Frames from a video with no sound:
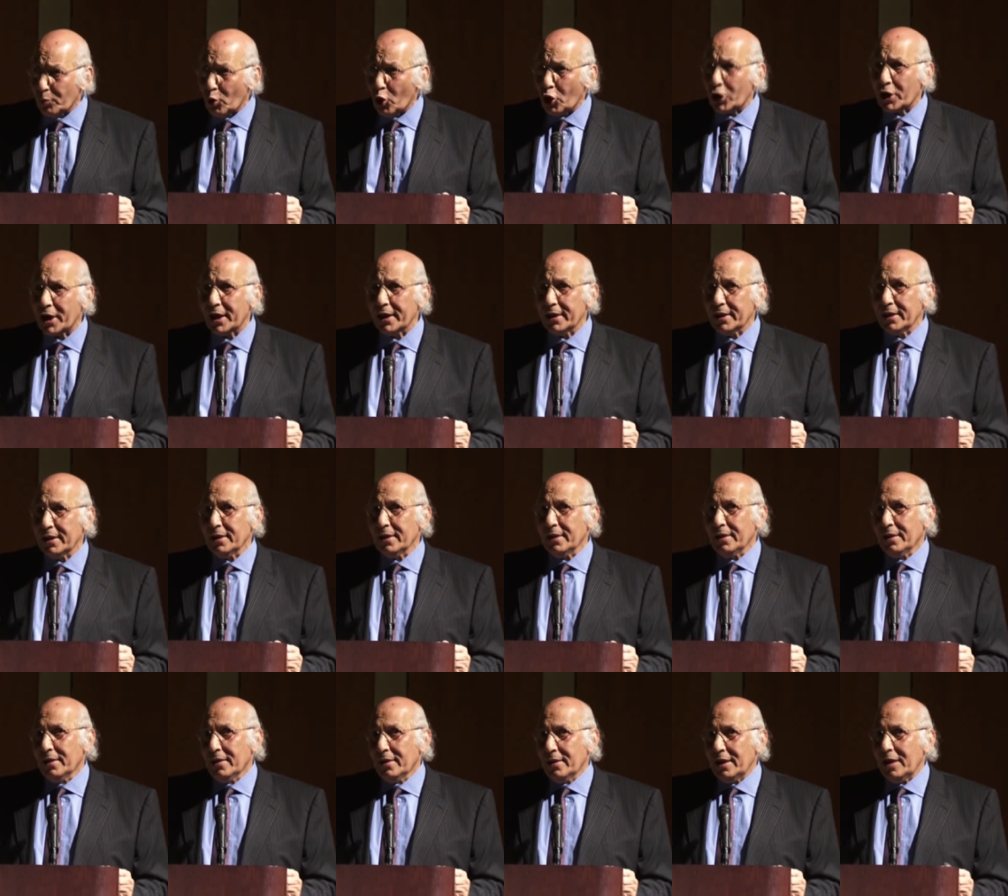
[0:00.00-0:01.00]
book
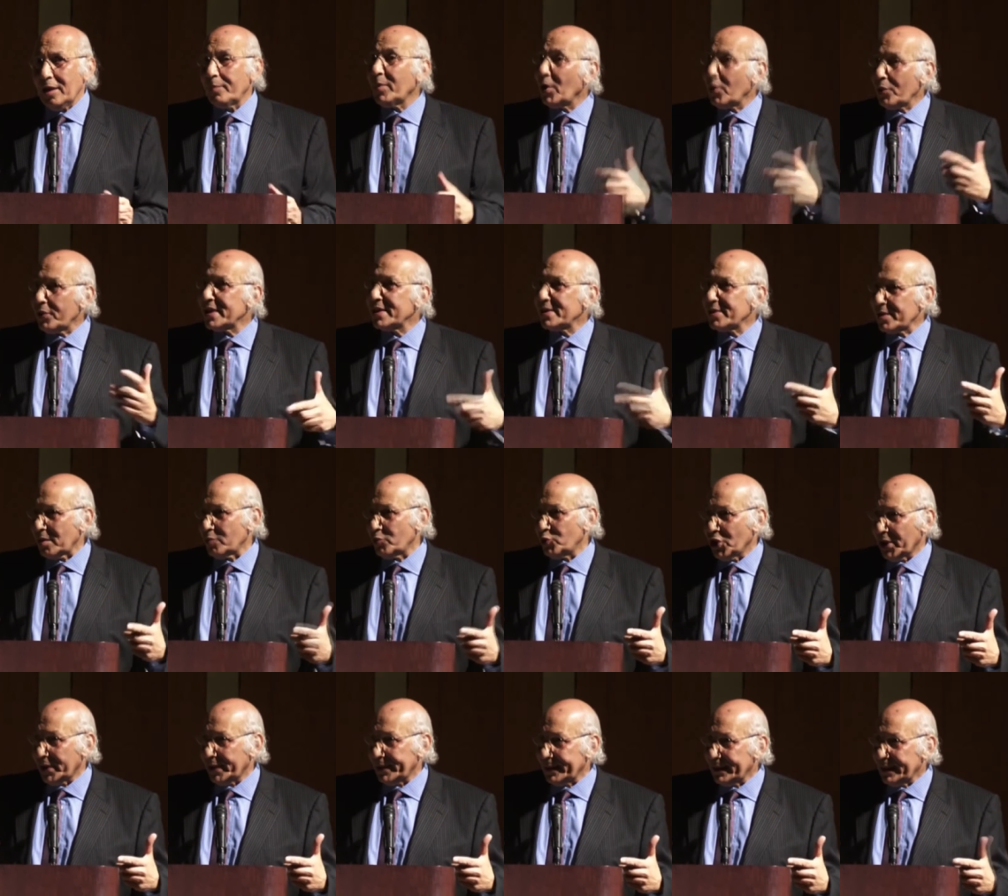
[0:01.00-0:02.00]
about this
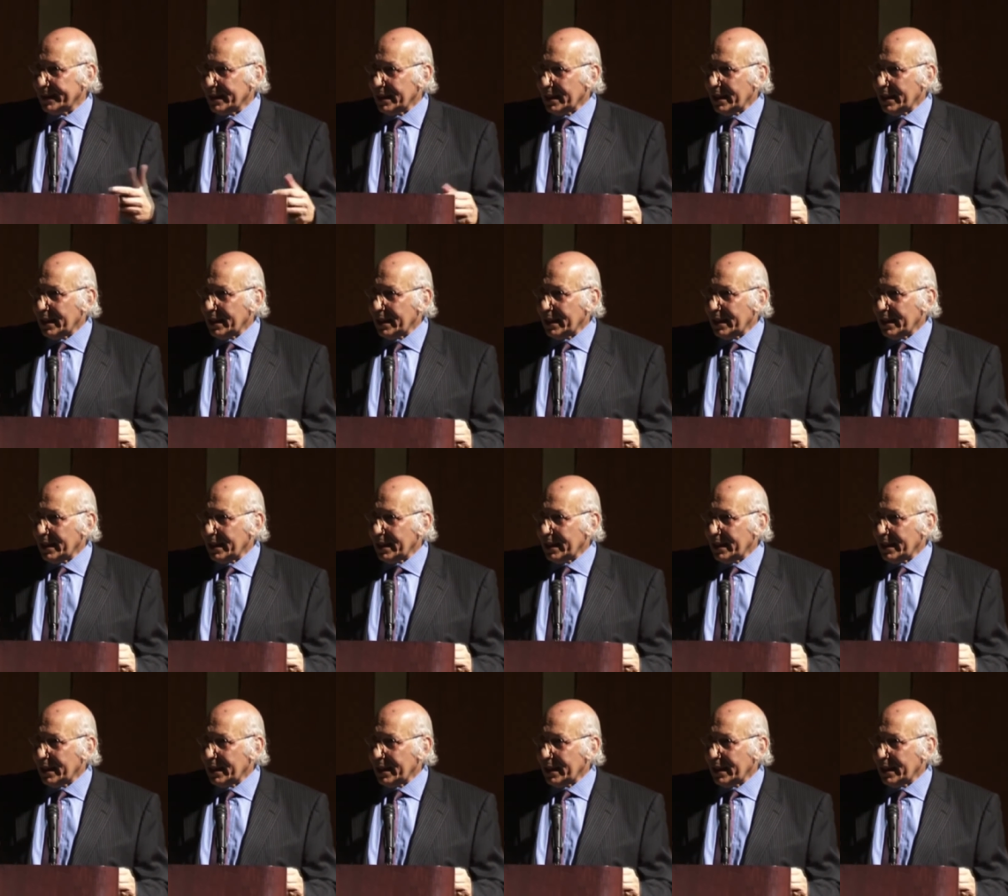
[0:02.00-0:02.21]
subject.